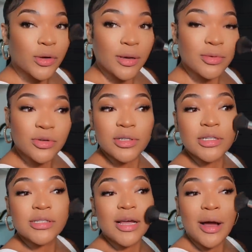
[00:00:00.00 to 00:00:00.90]
when I'm doing
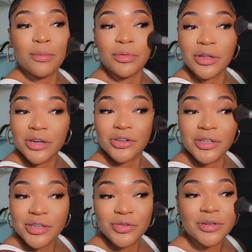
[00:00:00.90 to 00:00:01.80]
this, I'm
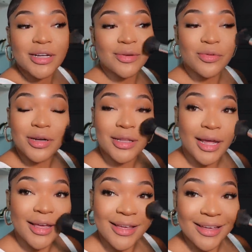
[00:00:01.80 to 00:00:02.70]
literally doing it with a
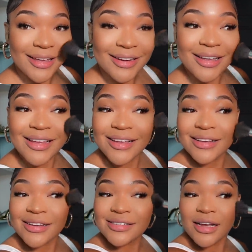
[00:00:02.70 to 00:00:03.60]
light hand.
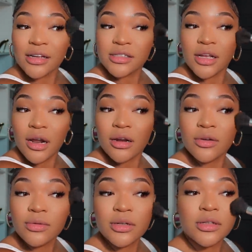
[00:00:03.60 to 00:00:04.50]
Because like I said, I
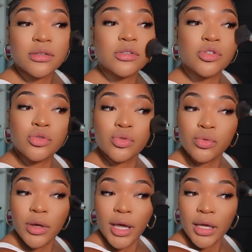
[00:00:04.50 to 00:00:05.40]
don't want to look too
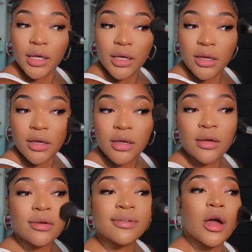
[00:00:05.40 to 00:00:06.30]
cakey.
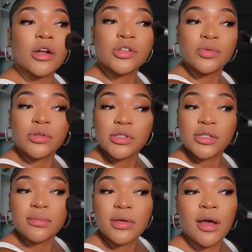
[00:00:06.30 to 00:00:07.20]
I just want it
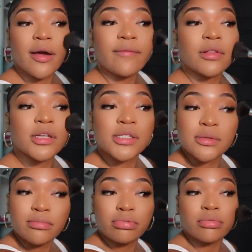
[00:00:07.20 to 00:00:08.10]
to be an effortless
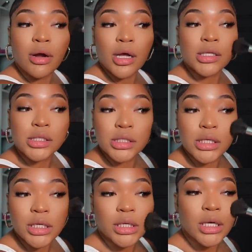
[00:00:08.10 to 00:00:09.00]

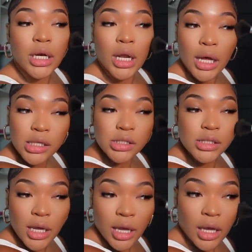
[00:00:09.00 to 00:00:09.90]
bronzy
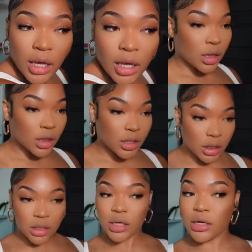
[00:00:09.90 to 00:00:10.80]
latte
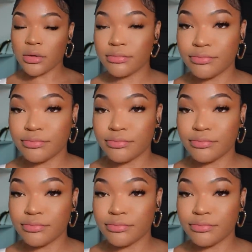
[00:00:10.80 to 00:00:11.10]
look.